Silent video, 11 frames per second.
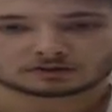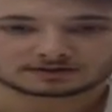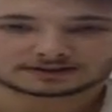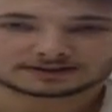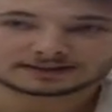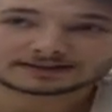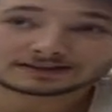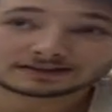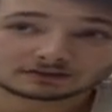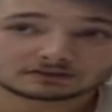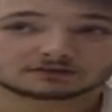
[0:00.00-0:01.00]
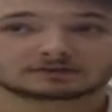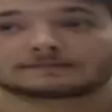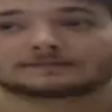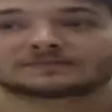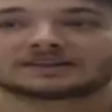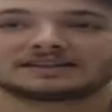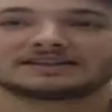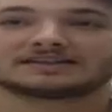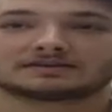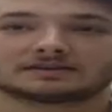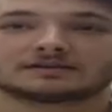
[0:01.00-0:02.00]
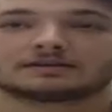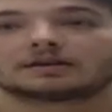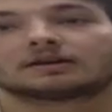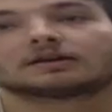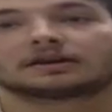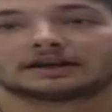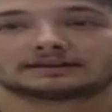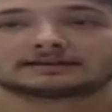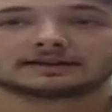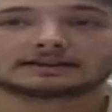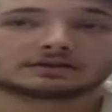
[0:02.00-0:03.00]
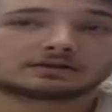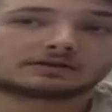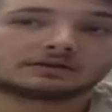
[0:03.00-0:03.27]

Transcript: consensus each other, and they